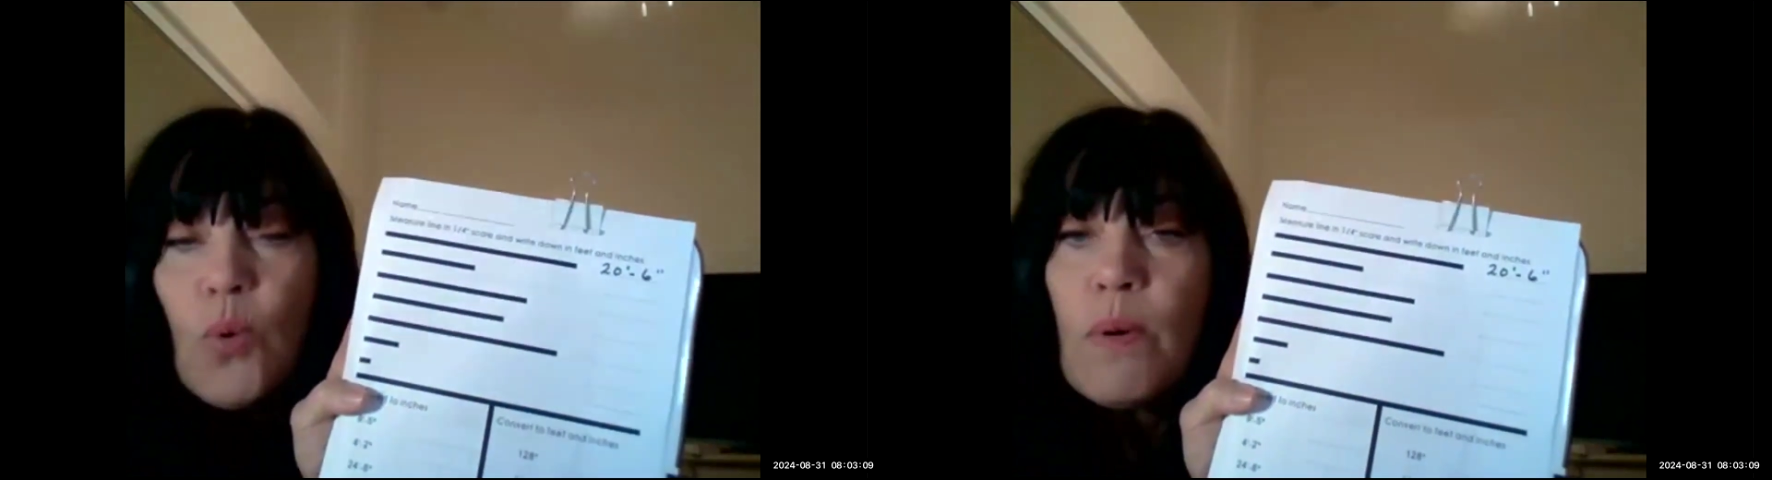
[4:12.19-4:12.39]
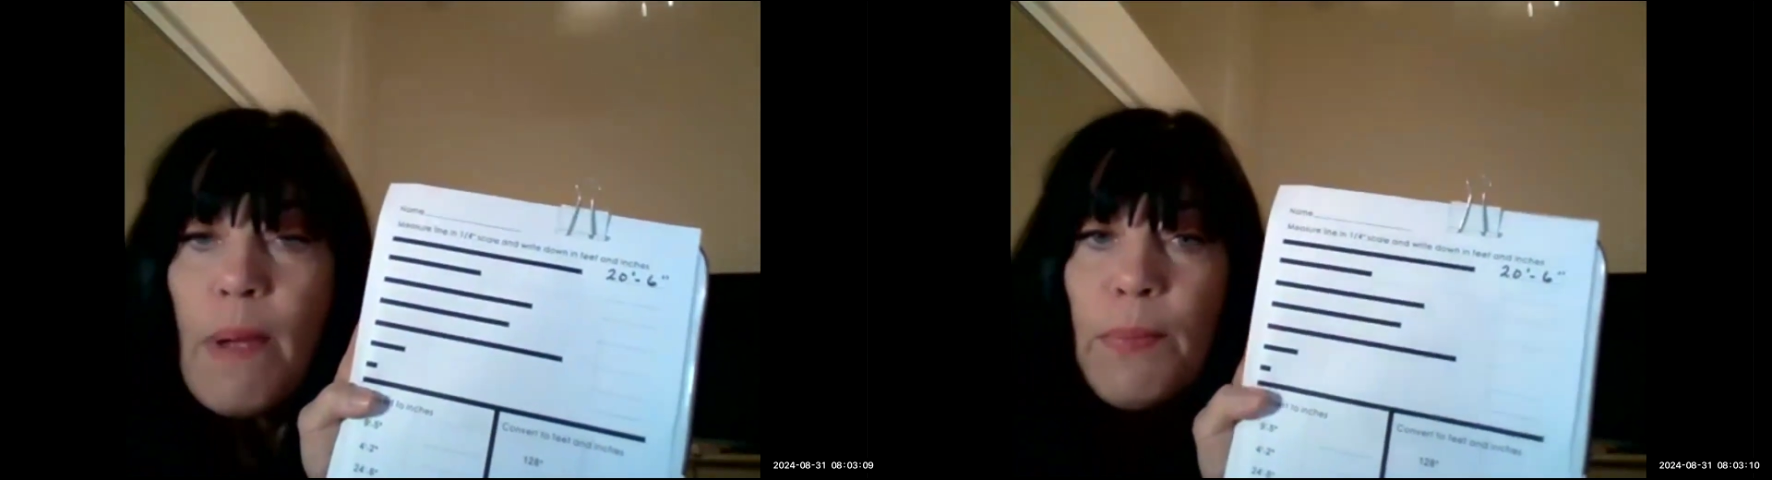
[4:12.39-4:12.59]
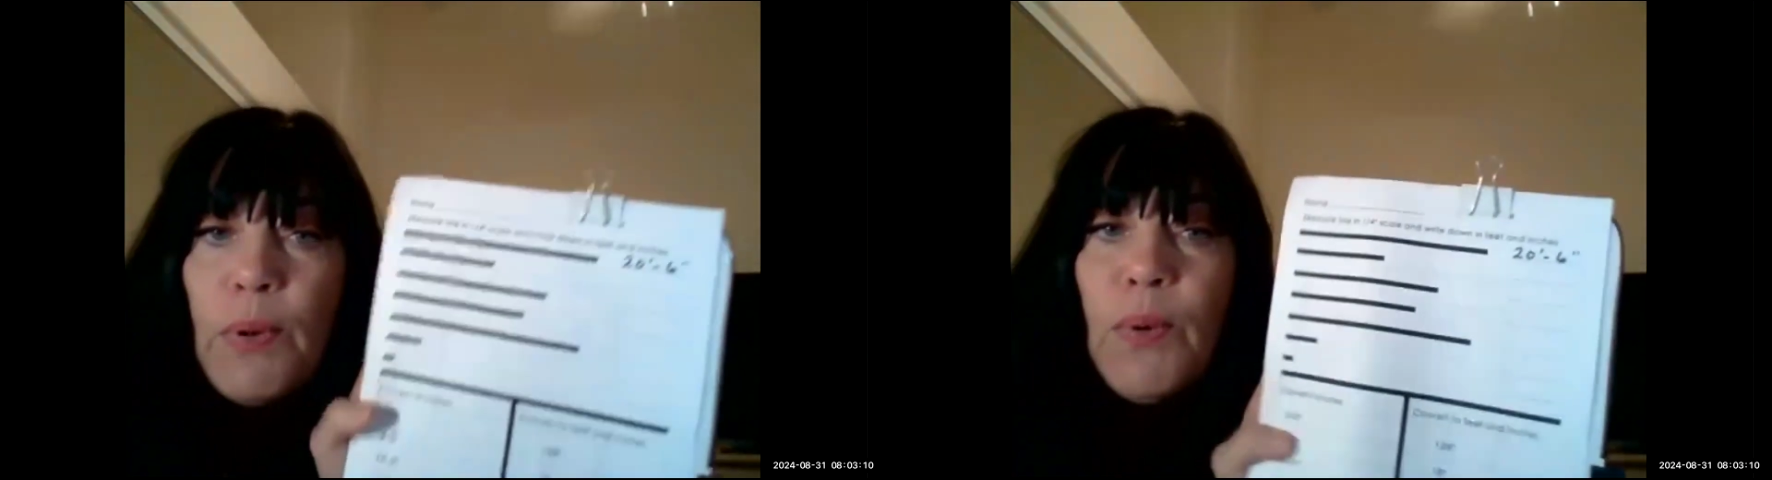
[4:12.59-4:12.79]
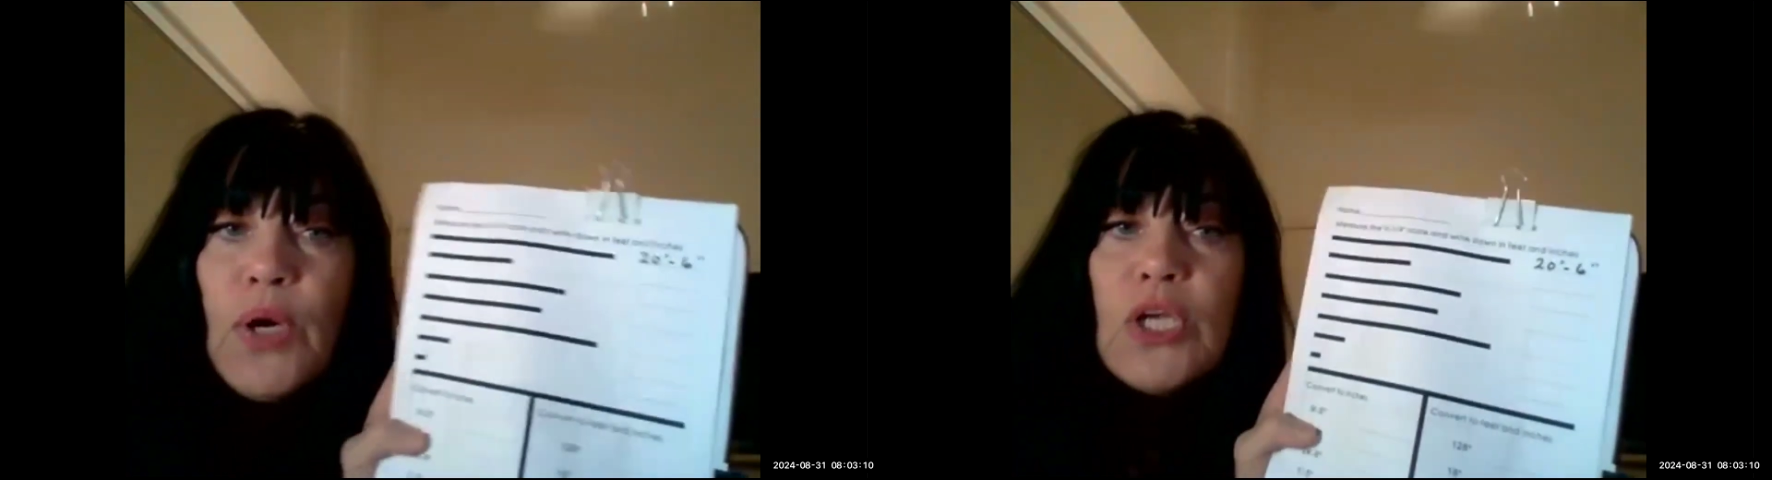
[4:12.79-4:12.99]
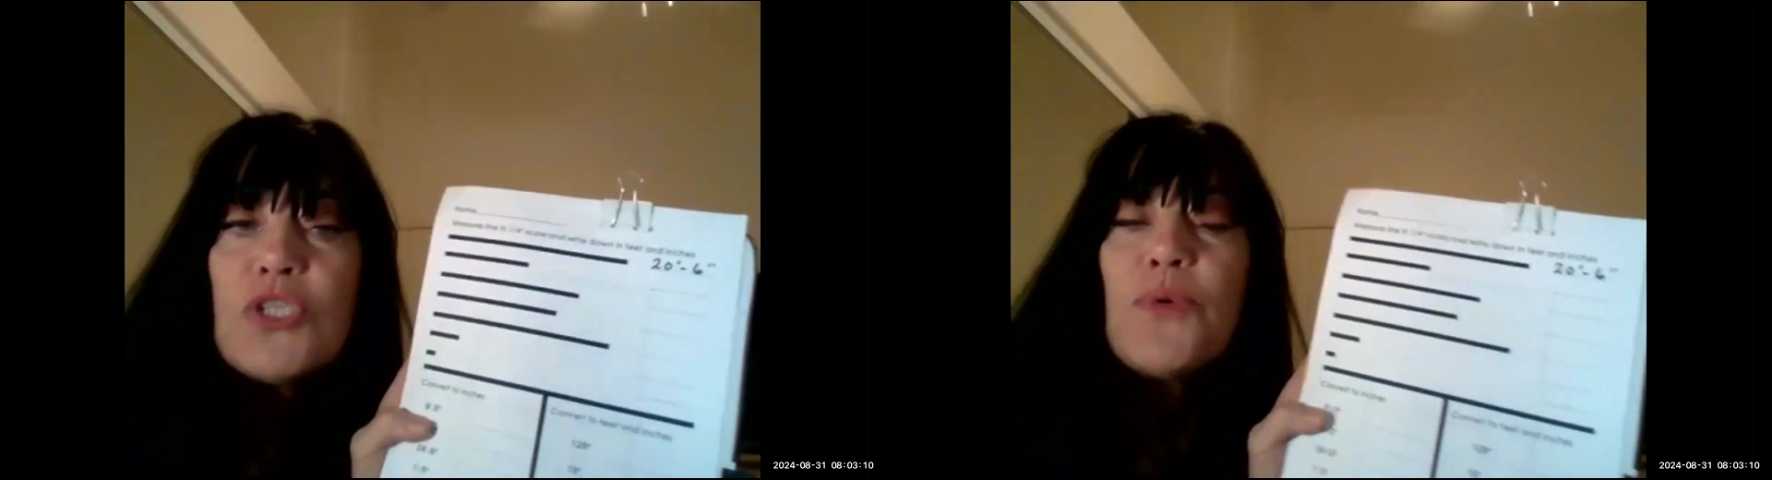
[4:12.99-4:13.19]
Remember, we're
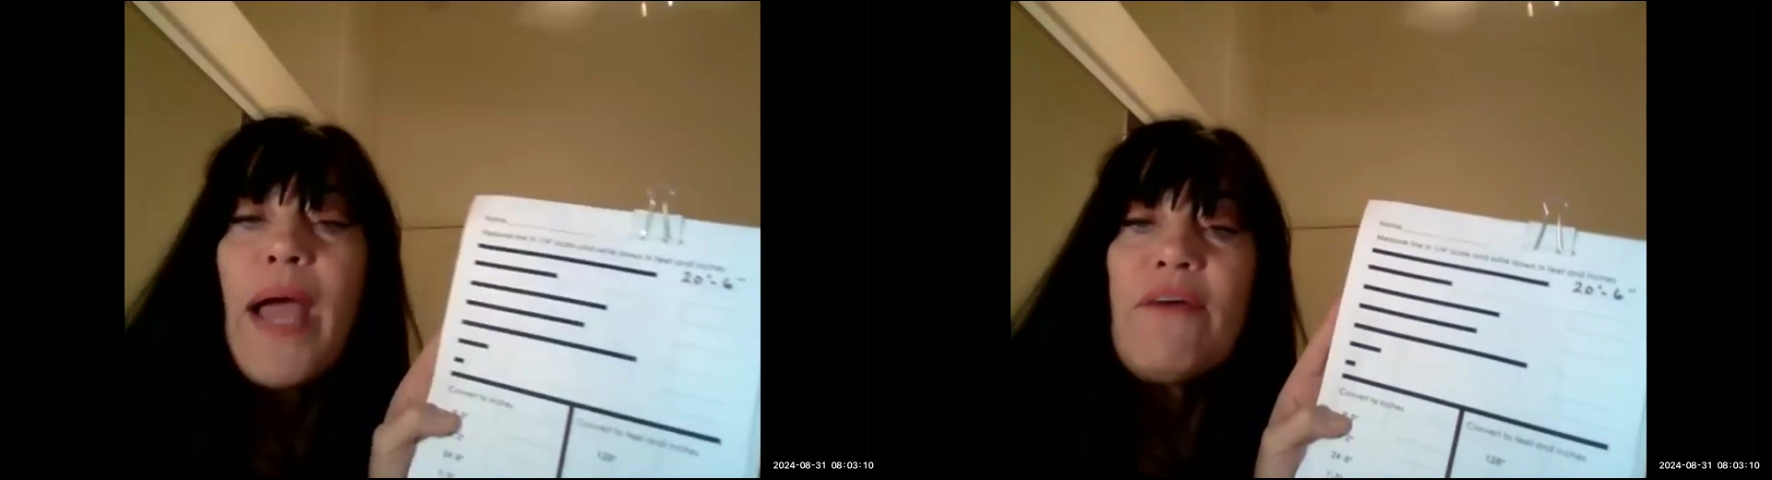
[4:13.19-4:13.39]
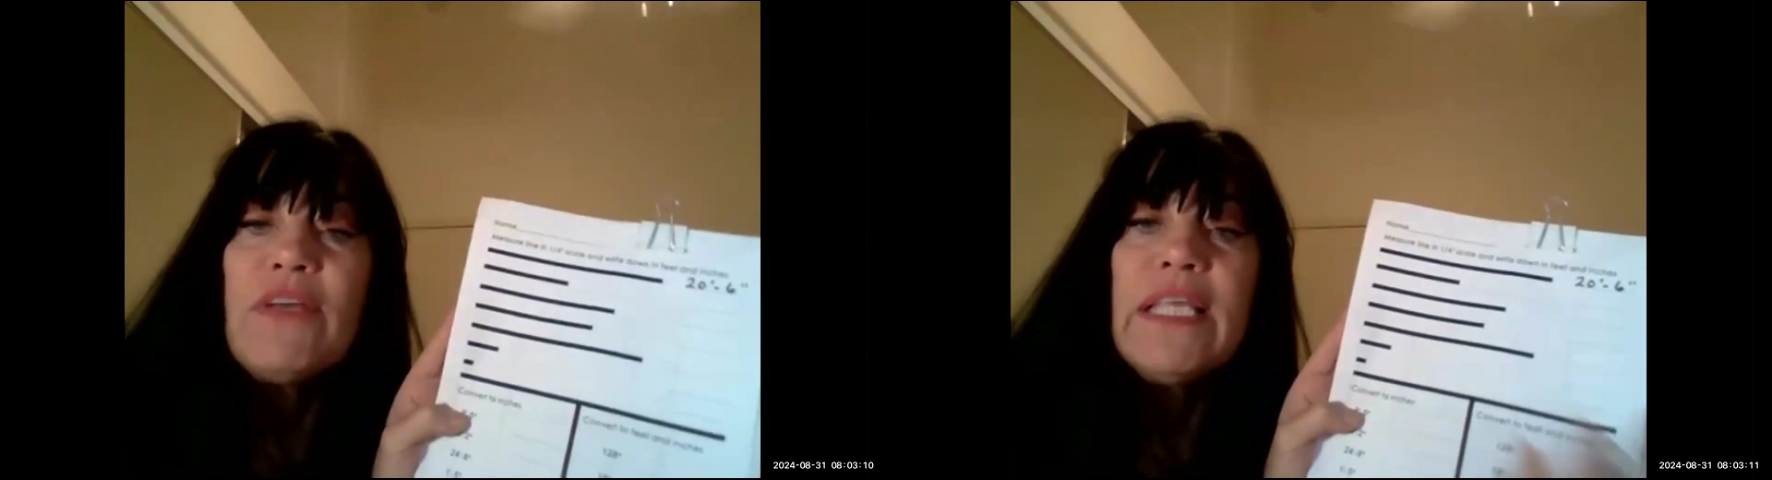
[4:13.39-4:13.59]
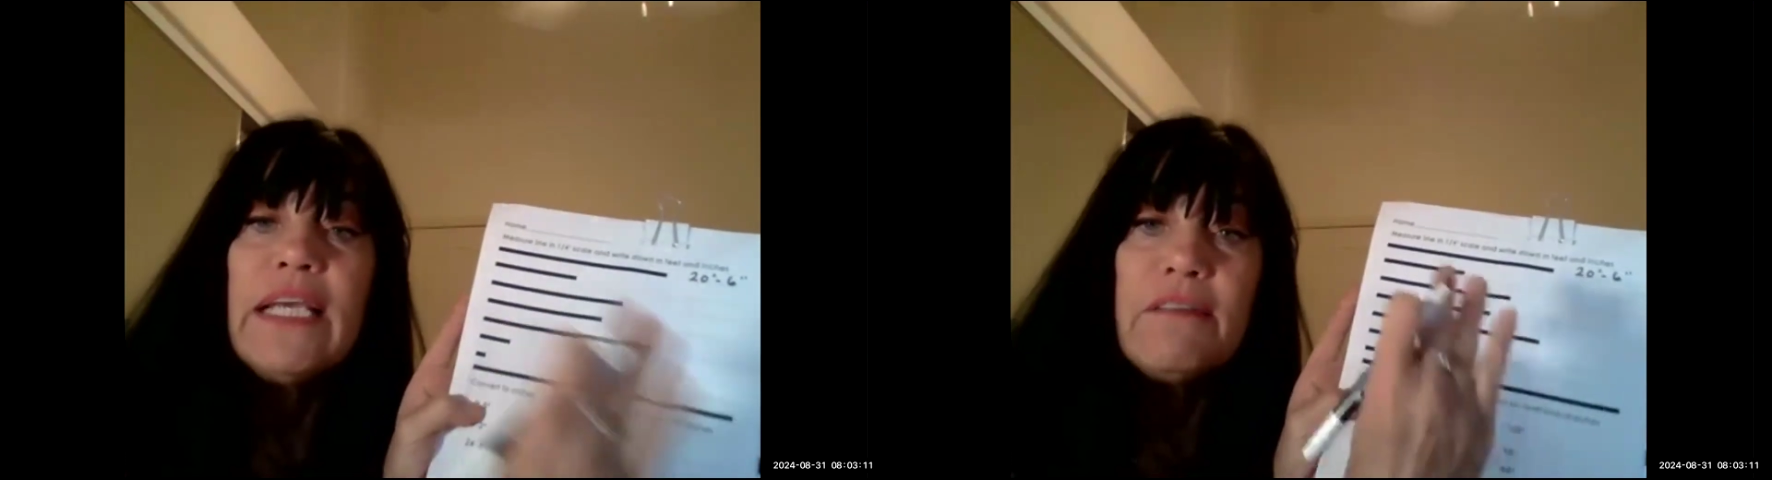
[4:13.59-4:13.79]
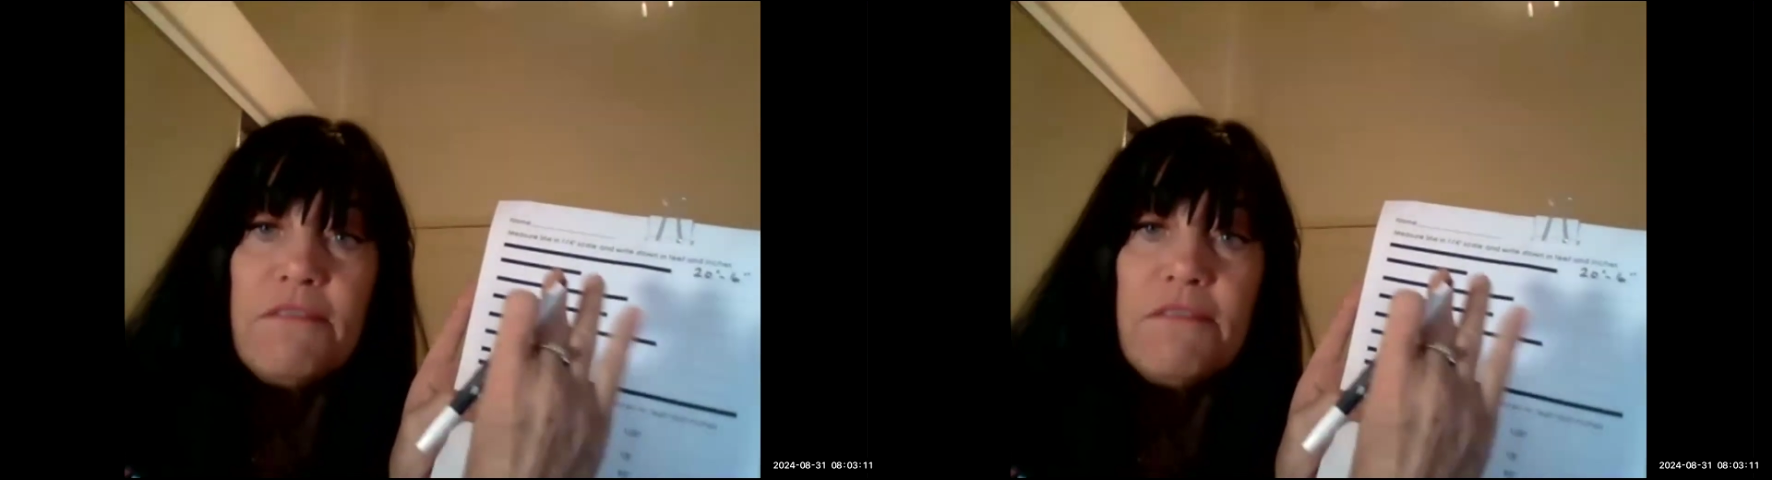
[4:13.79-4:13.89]
going to do everything in